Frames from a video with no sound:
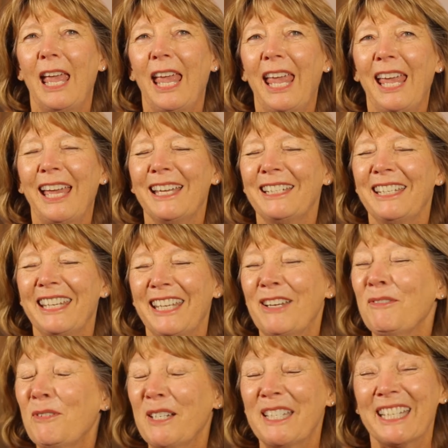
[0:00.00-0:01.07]
and
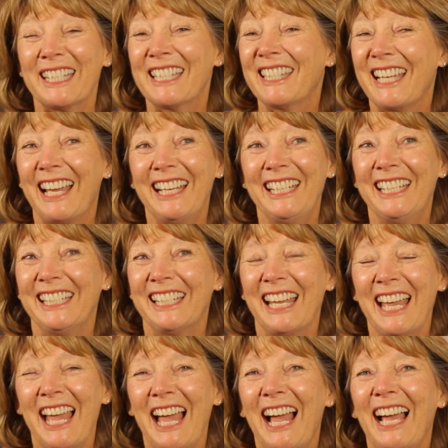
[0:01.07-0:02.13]
it was exciting.
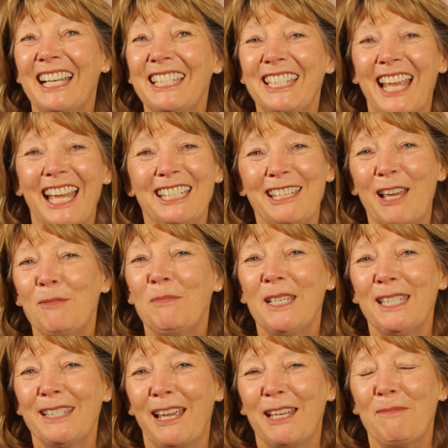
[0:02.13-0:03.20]
I sat down
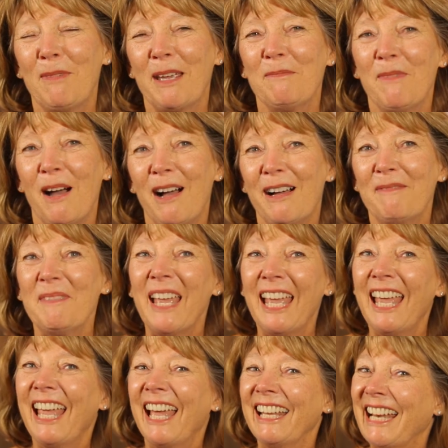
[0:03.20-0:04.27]
beside my mom
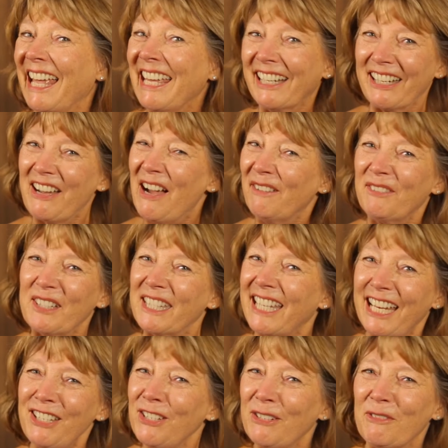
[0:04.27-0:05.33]
and I had a
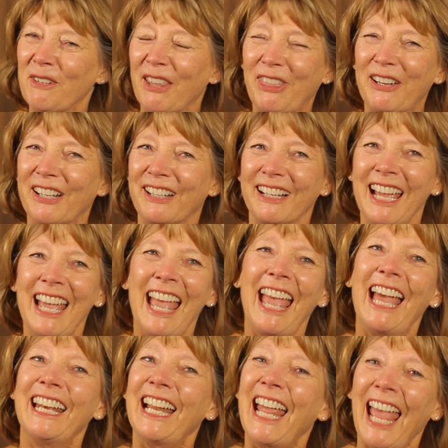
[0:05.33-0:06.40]
conversation with her,
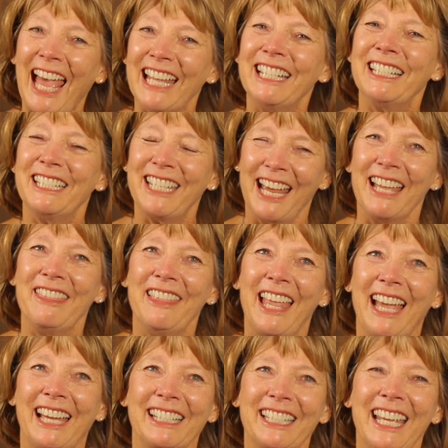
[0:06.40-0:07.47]
and I hadn't done
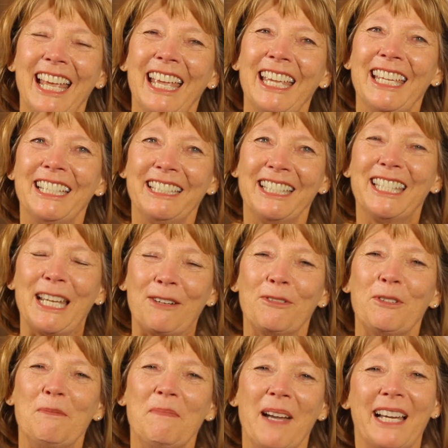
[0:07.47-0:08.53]
that in
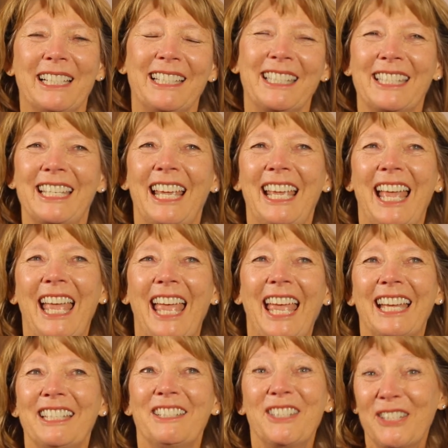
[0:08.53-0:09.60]
several months.
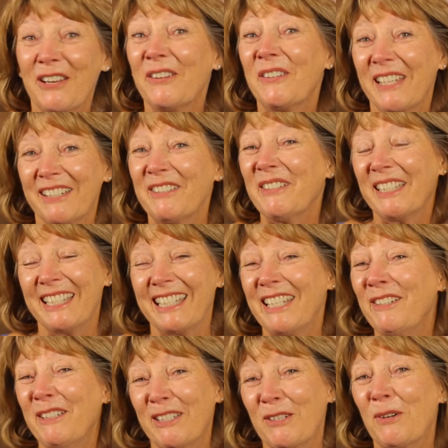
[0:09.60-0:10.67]
And so it was,
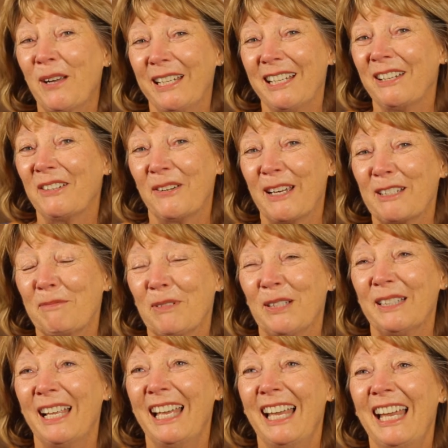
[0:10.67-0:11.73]
it was quite
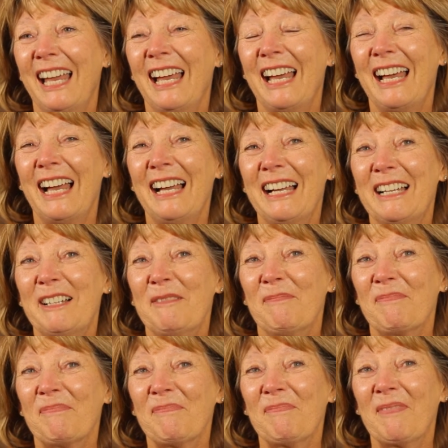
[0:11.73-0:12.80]
incredible.
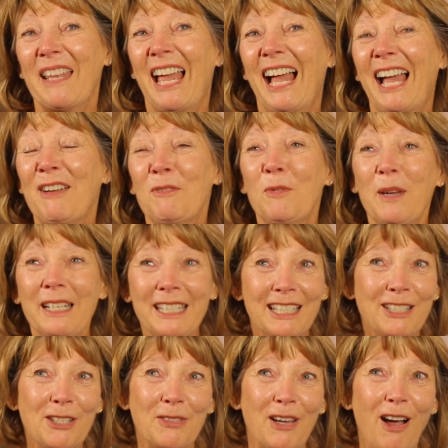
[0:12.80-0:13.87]
Um, I went
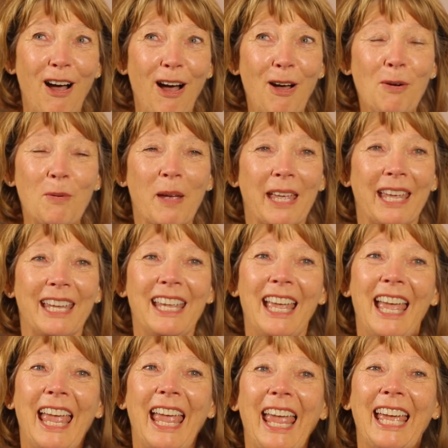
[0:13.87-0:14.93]
into the hallway
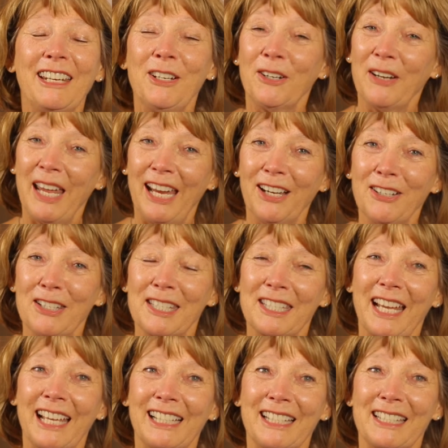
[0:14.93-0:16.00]
and her
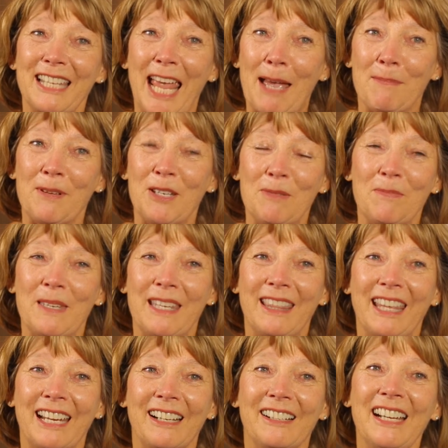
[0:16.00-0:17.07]
hairstylist happened to be
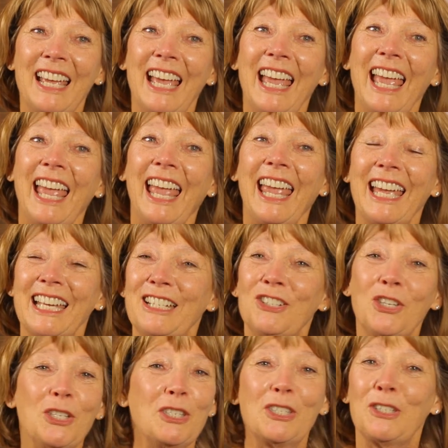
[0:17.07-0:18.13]
there and
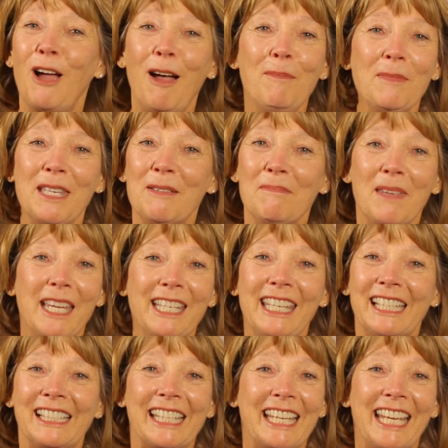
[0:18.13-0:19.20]
she stopped me
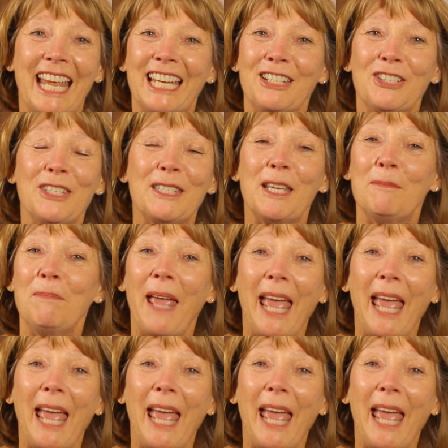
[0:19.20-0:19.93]
immediately and she said,